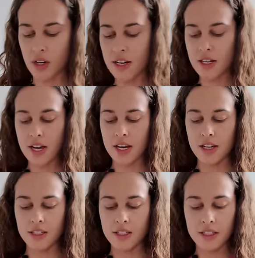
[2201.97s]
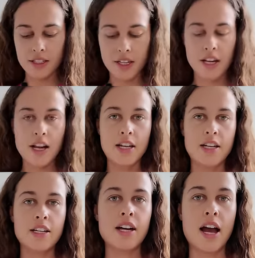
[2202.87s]
And that is
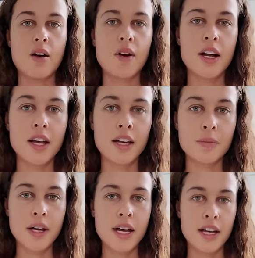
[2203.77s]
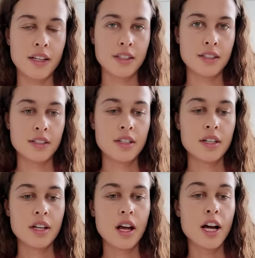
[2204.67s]
exactly how I like my eggs.
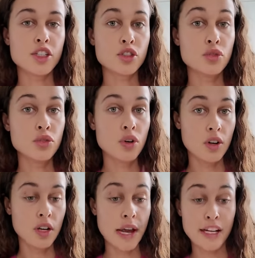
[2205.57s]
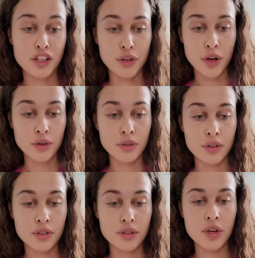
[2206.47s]
I do not like
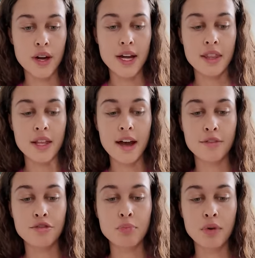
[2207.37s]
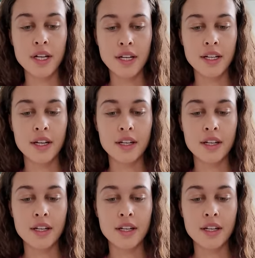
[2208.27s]
yolk, so I have to break it